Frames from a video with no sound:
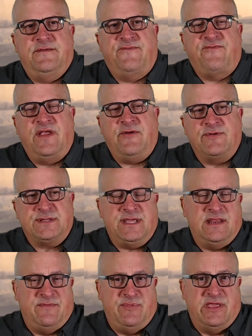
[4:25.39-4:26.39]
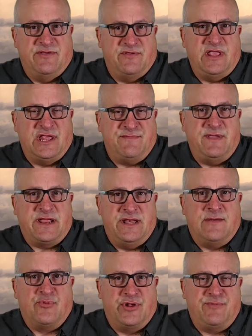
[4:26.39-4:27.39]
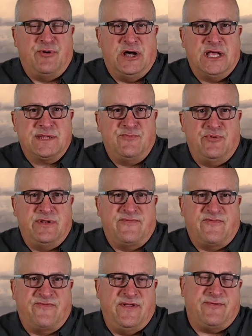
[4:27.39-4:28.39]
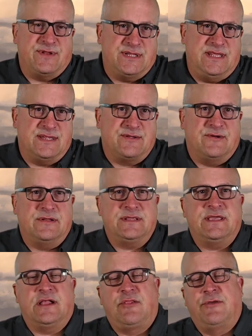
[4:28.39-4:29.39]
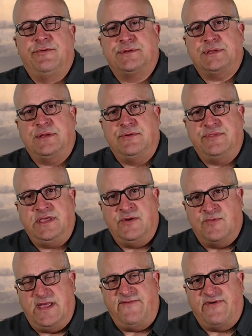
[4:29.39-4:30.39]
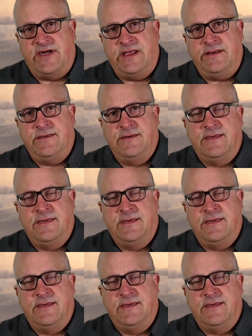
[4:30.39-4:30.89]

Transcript: frequency to be as, as big a number as possible. And if the frequency starts to get close to the wave height,